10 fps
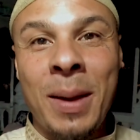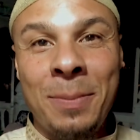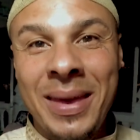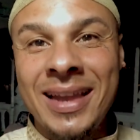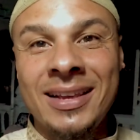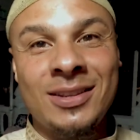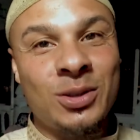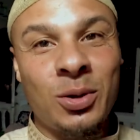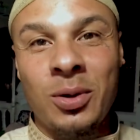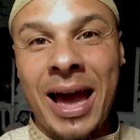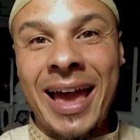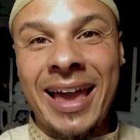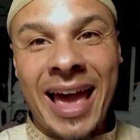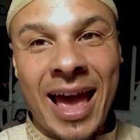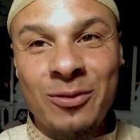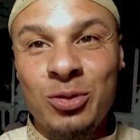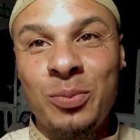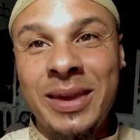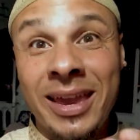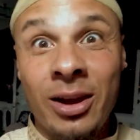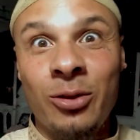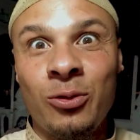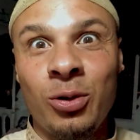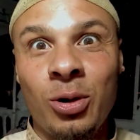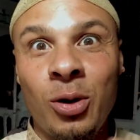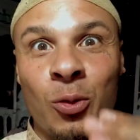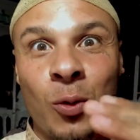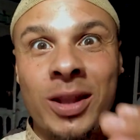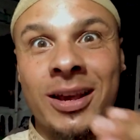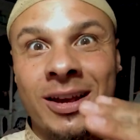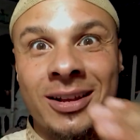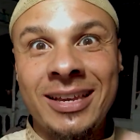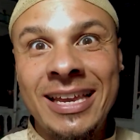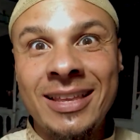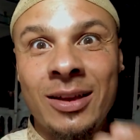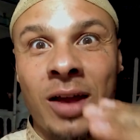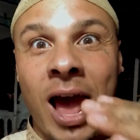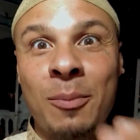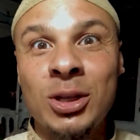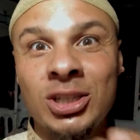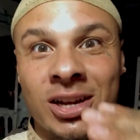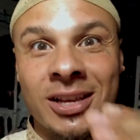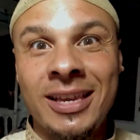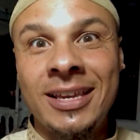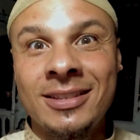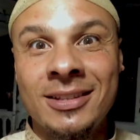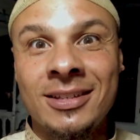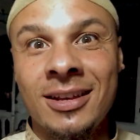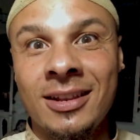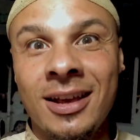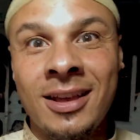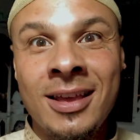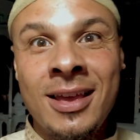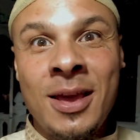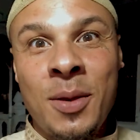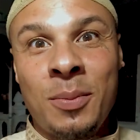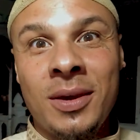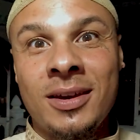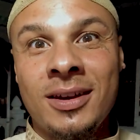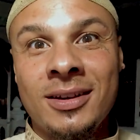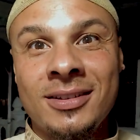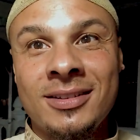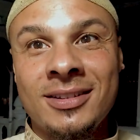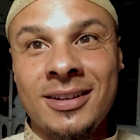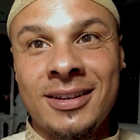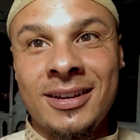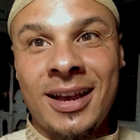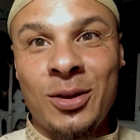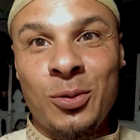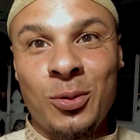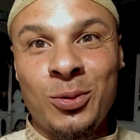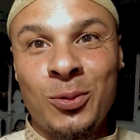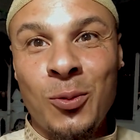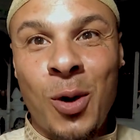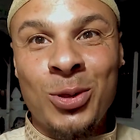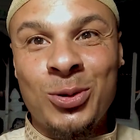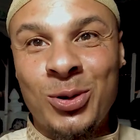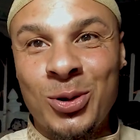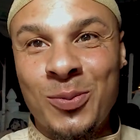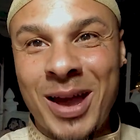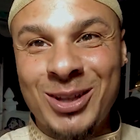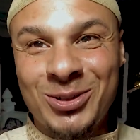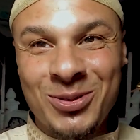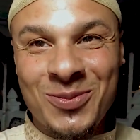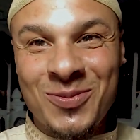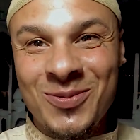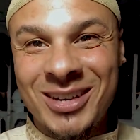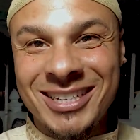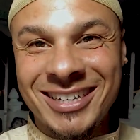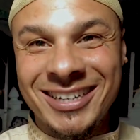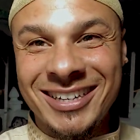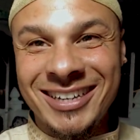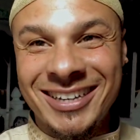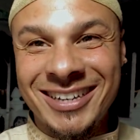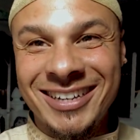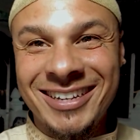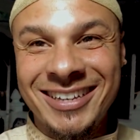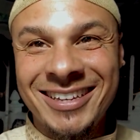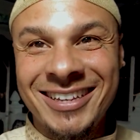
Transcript: my belly so I, I, have to be careful on what i'm gonna eat and how much i'm gonna eat inshallah because uh, i don't want to go to bathroom mashallah